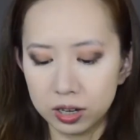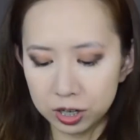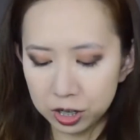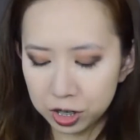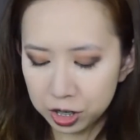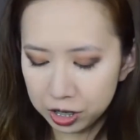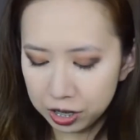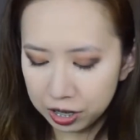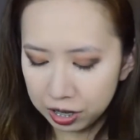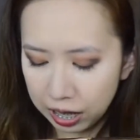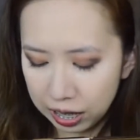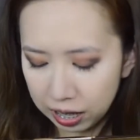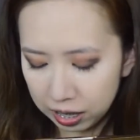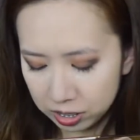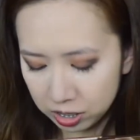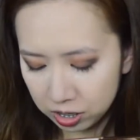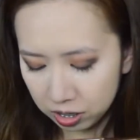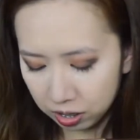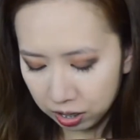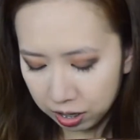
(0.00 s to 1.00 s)
she
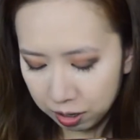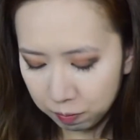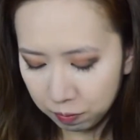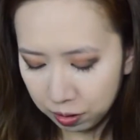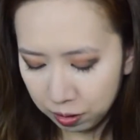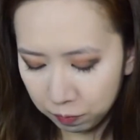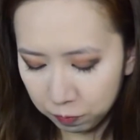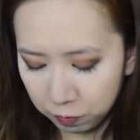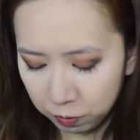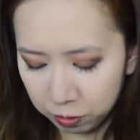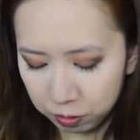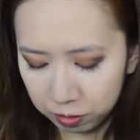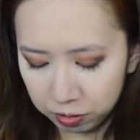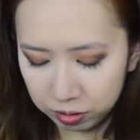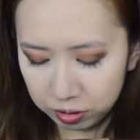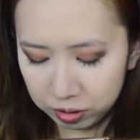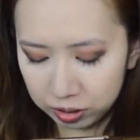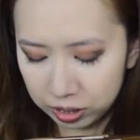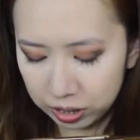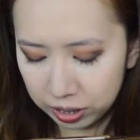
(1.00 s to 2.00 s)
actually went
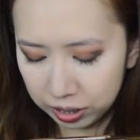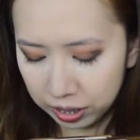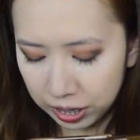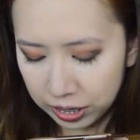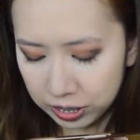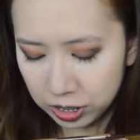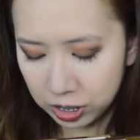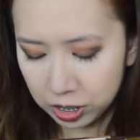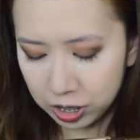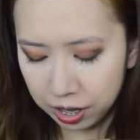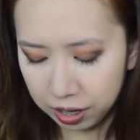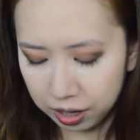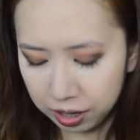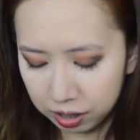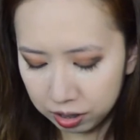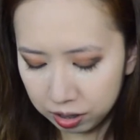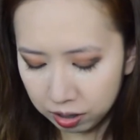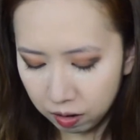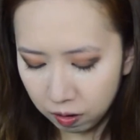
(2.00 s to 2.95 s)
for the next shade,